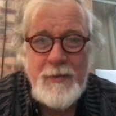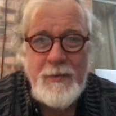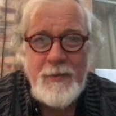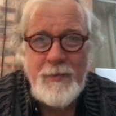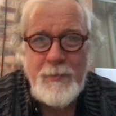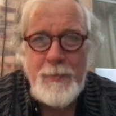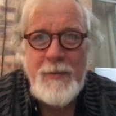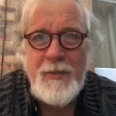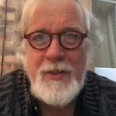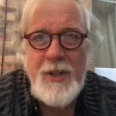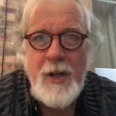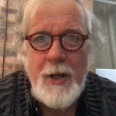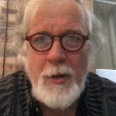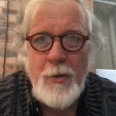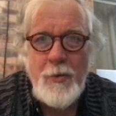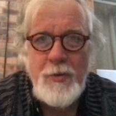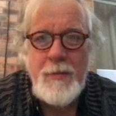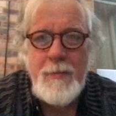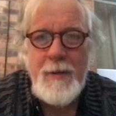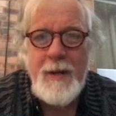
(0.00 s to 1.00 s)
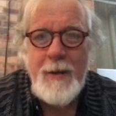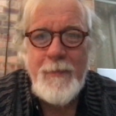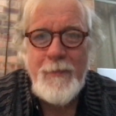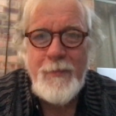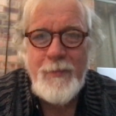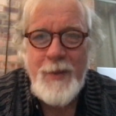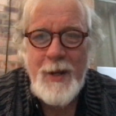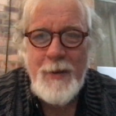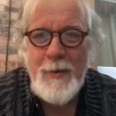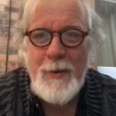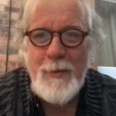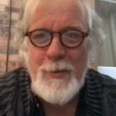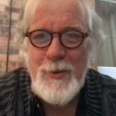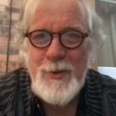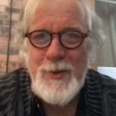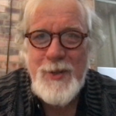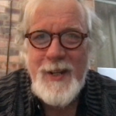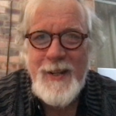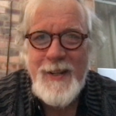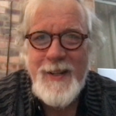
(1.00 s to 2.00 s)
bit of a dichotomy. Anyway, we'll
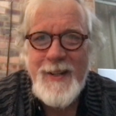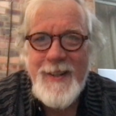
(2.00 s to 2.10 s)
see